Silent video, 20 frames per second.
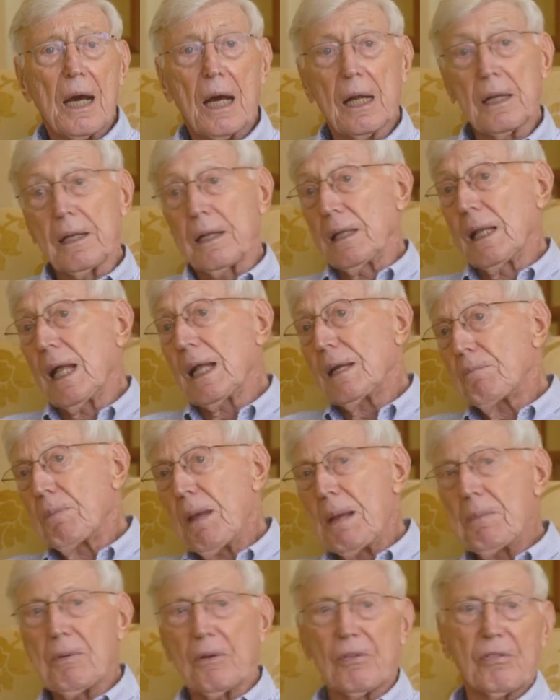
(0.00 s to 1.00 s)
a lot of
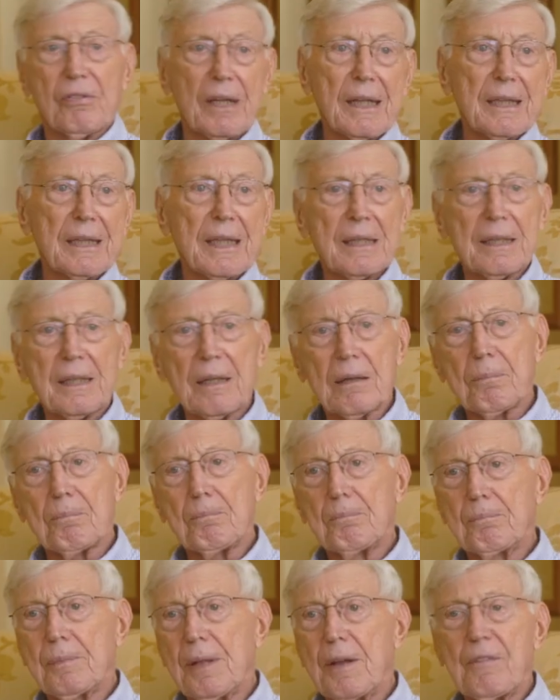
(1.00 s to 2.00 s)
people think that they're
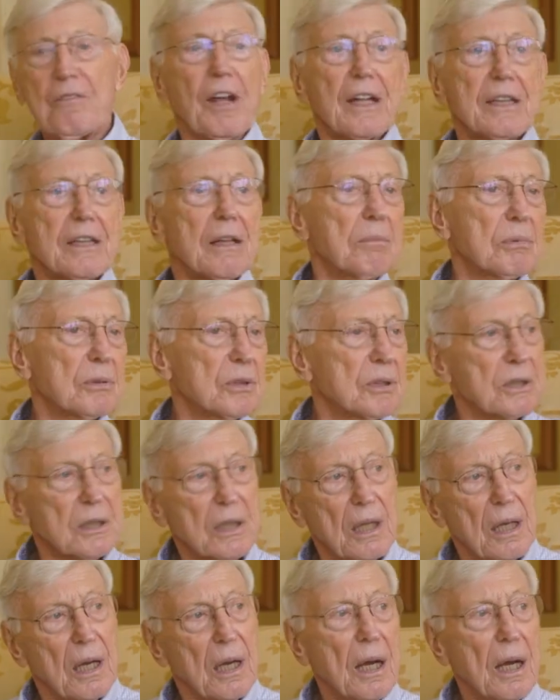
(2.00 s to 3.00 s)
victims
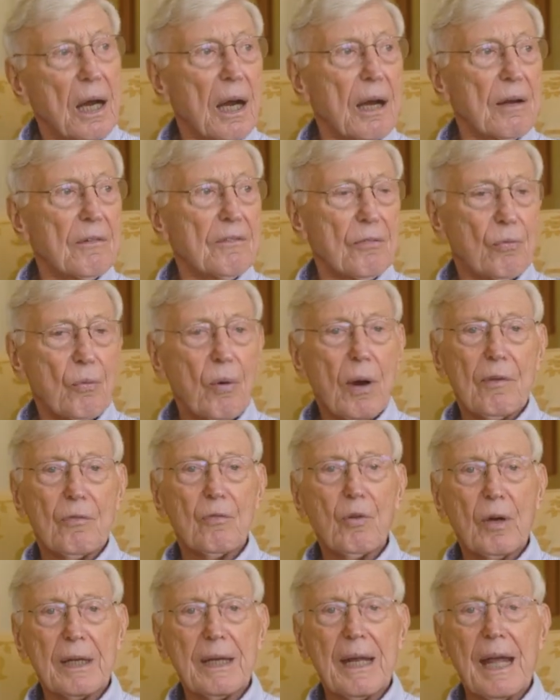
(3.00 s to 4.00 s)
of
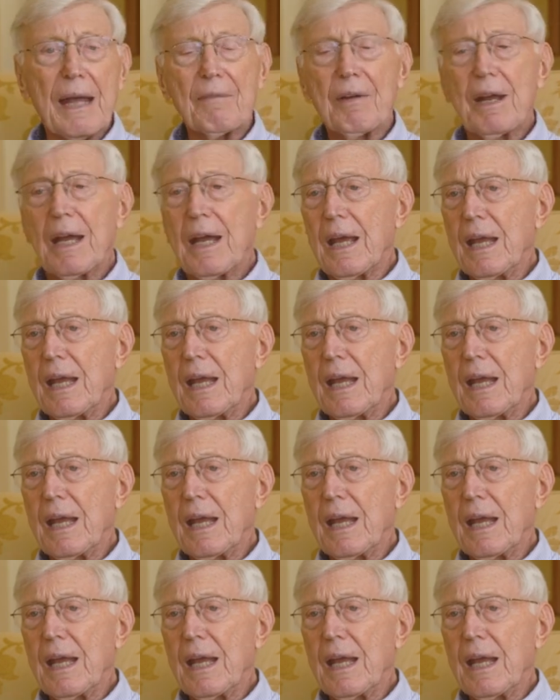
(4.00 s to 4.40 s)
what they have.